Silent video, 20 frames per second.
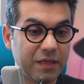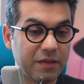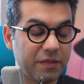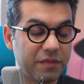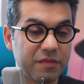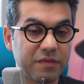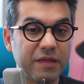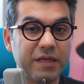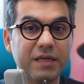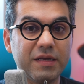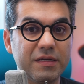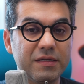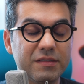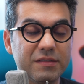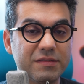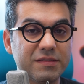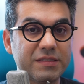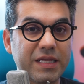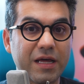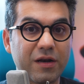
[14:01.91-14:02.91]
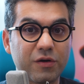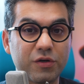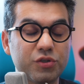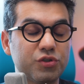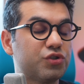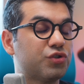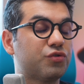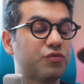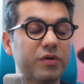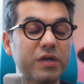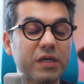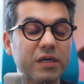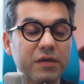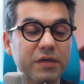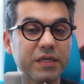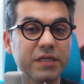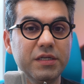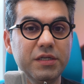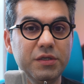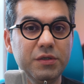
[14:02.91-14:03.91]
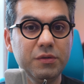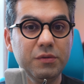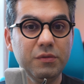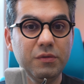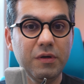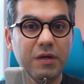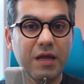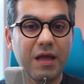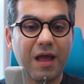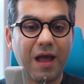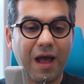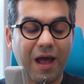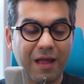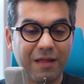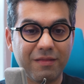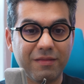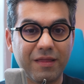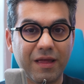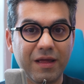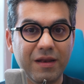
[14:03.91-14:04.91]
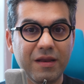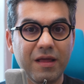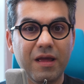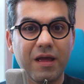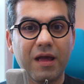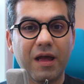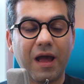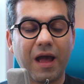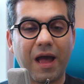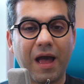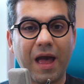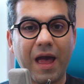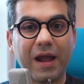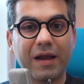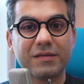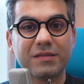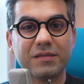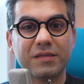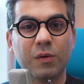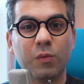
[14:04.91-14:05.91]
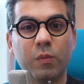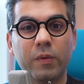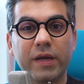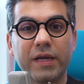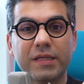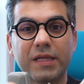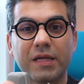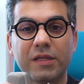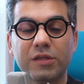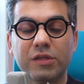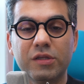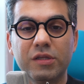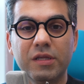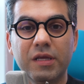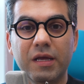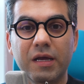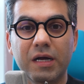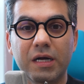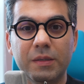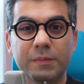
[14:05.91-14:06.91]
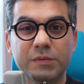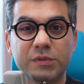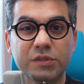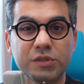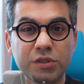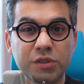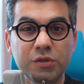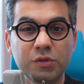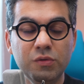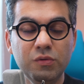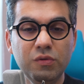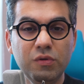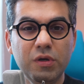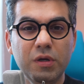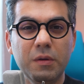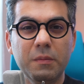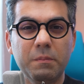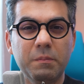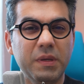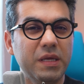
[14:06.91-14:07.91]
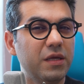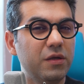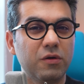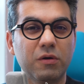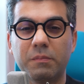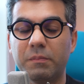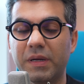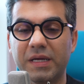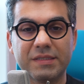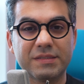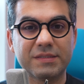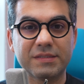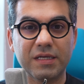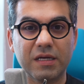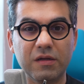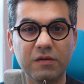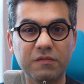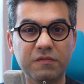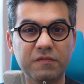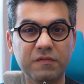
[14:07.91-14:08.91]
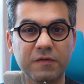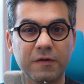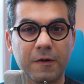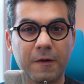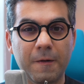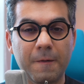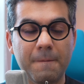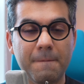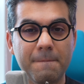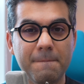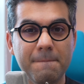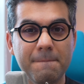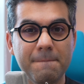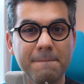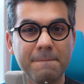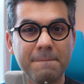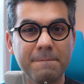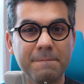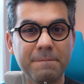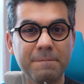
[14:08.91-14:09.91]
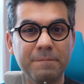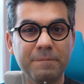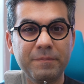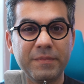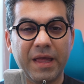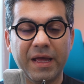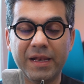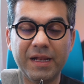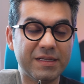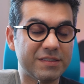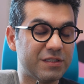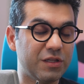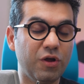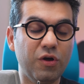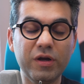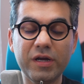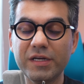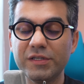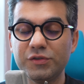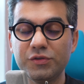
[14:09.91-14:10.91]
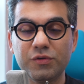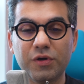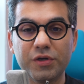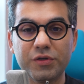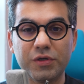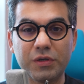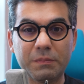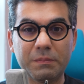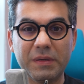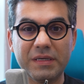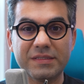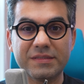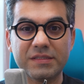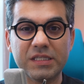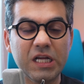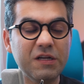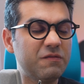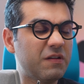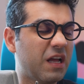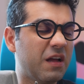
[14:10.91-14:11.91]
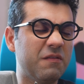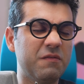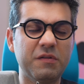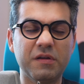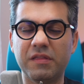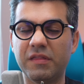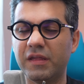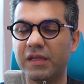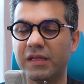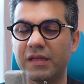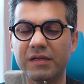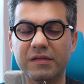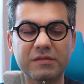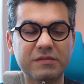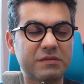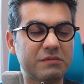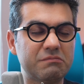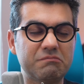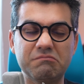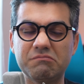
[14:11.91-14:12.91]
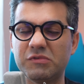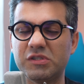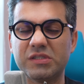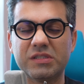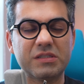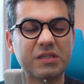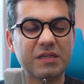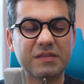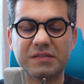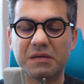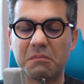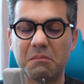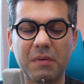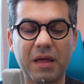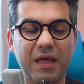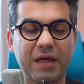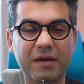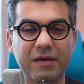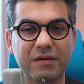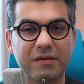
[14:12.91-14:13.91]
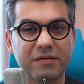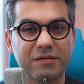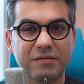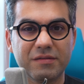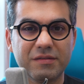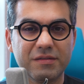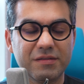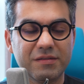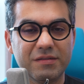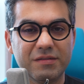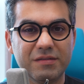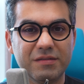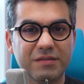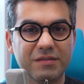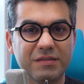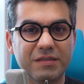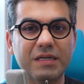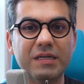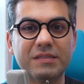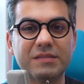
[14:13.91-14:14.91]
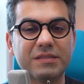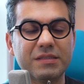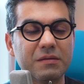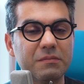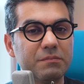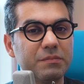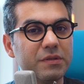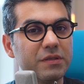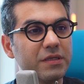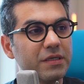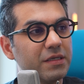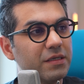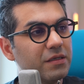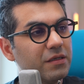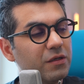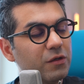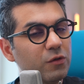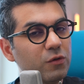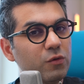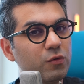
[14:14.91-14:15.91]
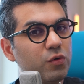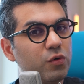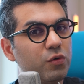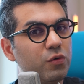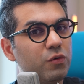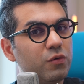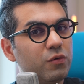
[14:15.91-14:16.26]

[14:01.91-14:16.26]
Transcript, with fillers: the things that are triggering you, and then act the way that helps you be your best self. And as long as you are your best self, everything else just doesn't matter. It simply whew,